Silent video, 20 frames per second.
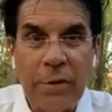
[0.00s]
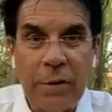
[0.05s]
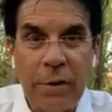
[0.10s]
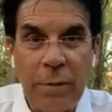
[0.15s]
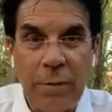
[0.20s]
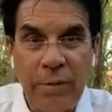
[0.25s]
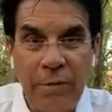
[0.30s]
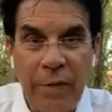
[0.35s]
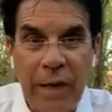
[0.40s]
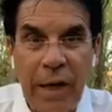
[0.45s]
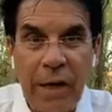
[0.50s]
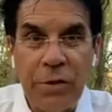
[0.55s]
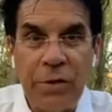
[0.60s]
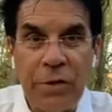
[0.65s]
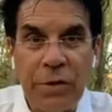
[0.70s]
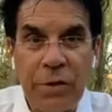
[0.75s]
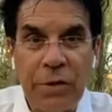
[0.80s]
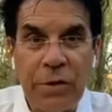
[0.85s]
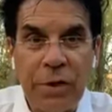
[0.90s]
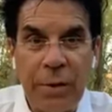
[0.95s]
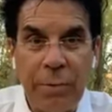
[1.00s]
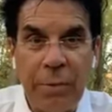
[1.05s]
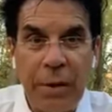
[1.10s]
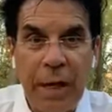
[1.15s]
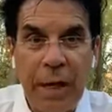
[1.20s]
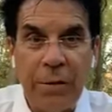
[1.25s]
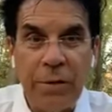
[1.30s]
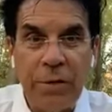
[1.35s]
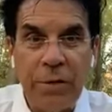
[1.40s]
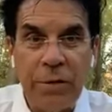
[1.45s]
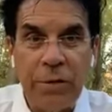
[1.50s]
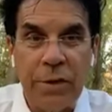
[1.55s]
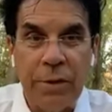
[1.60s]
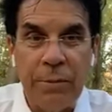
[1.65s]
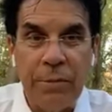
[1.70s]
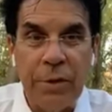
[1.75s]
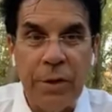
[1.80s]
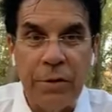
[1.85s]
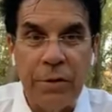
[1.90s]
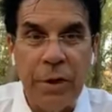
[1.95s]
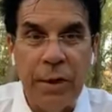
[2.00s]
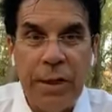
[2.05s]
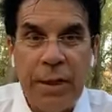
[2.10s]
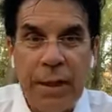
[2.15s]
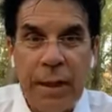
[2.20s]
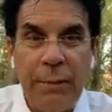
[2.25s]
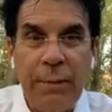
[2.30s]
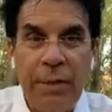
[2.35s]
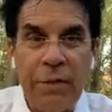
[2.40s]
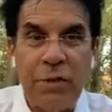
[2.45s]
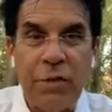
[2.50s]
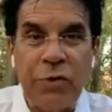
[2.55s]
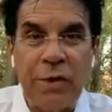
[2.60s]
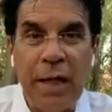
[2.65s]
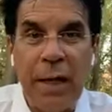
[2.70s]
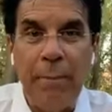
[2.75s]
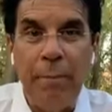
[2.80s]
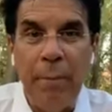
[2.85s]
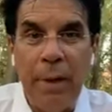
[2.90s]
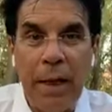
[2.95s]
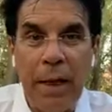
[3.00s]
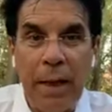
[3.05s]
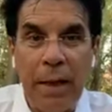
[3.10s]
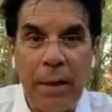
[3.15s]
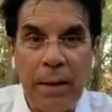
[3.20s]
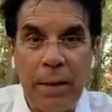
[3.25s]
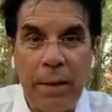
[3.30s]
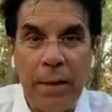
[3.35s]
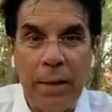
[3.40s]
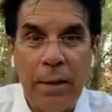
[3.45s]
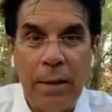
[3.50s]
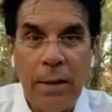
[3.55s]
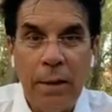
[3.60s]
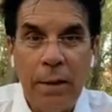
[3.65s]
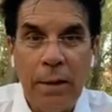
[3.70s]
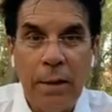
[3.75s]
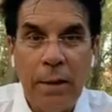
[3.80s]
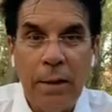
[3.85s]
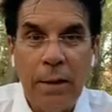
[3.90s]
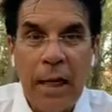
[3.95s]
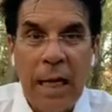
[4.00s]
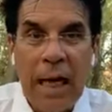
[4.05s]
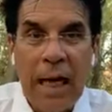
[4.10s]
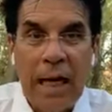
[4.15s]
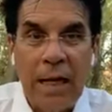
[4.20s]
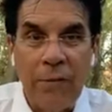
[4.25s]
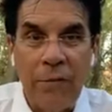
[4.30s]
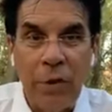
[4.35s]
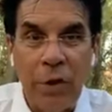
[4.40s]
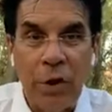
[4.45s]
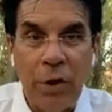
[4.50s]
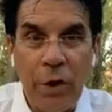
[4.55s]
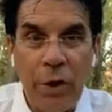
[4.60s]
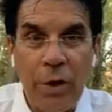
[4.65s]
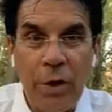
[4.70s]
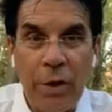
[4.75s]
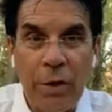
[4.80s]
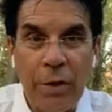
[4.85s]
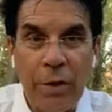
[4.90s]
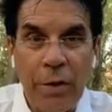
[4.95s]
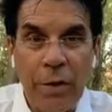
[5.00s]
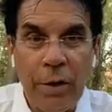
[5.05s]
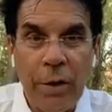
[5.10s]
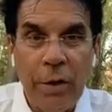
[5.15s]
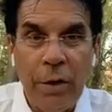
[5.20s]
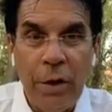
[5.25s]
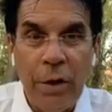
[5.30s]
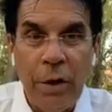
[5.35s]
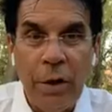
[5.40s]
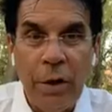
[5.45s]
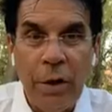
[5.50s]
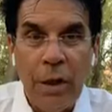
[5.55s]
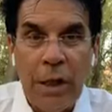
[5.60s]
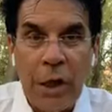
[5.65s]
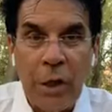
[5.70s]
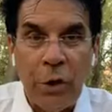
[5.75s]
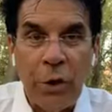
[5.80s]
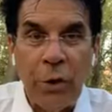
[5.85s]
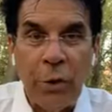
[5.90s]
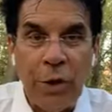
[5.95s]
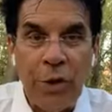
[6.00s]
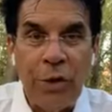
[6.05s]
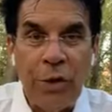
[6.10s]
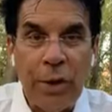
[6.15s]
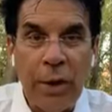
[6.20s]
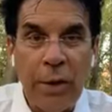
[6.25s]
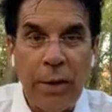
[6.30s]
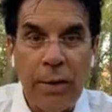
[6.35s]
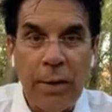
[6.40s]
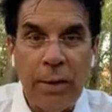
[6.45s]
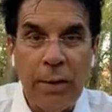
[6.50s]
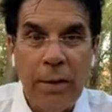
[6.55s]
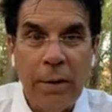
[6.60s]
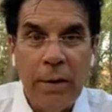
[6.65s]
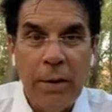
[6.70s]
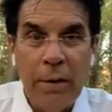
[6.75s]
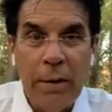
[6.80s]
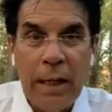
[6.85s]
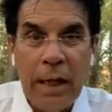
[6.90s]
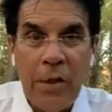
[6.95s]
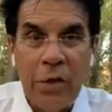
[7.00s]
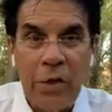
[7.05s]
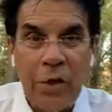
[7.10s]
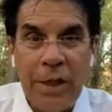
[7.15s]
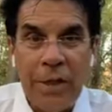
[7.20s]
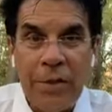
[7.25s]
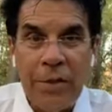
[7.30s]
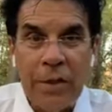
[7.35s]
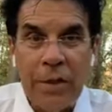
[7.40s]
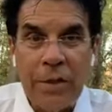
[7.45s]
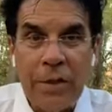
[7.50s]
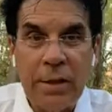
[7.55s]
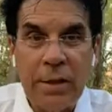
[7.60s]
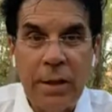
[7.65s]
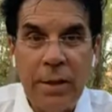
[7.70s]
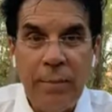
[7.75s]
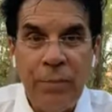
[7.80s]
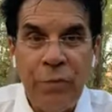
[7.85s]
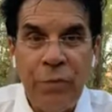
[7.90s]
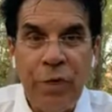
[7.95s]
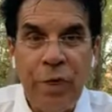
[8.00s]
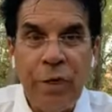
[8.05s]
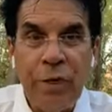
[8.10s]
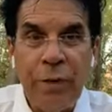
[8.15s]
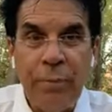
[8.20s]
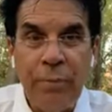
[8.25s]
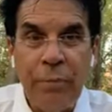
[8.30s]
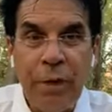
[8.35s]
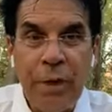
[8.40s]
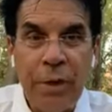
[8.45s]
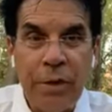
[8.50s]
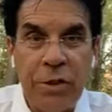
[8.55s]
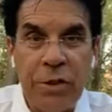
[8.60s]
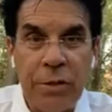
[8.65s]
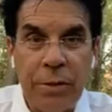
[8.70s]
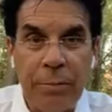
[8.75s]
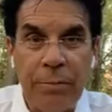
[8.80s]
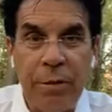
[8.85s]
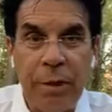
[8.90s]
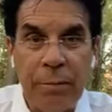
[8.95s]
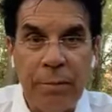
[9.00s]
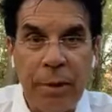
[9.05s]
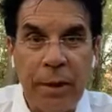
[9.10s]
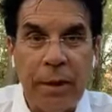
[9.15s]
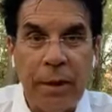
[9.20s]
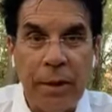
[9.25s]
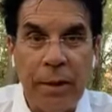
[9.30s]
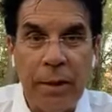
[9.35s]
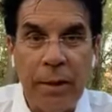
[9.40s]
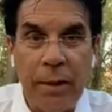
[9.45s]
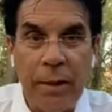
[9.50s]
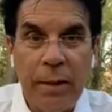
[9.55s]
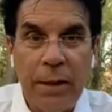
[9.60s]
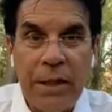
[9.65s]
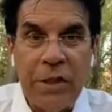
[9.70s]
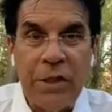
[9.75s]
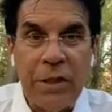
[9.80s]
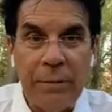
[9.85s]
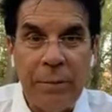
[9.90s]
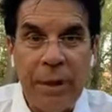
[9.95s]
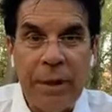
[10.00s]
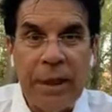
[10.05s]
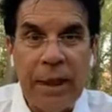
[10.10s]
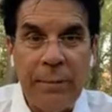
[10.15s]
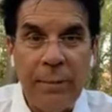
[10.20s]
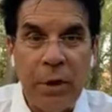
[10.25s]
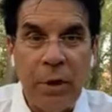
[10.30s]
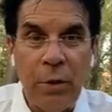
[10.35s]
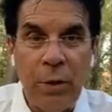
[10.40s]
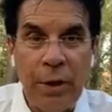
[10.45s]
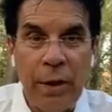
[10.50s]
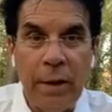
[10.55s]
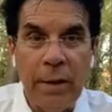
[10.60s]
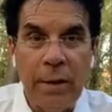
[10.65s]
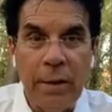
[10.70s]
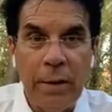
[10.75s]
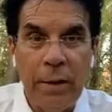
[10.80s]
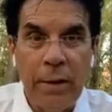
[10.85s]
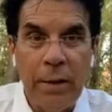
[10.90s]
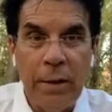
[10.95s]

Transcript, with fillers: some evangelists, some pastors, some teachers. That means there's not many. And if you're called, he'll anoint you. And Jesus didn't minister publicly until he became anointed.